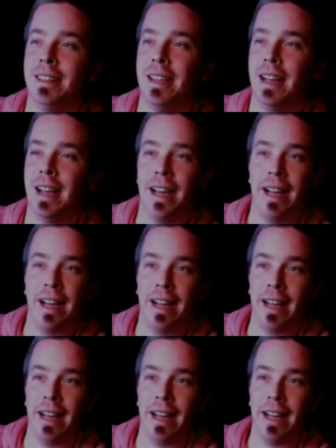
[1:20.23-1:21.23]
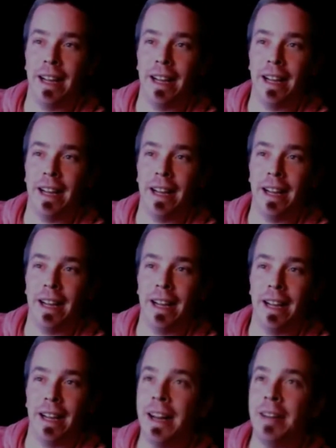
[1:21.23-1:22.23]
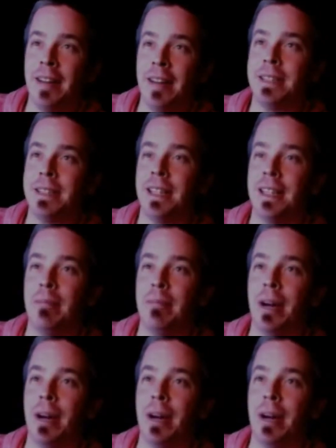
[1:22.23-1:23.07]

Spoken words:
And I think I didn't miss anybody.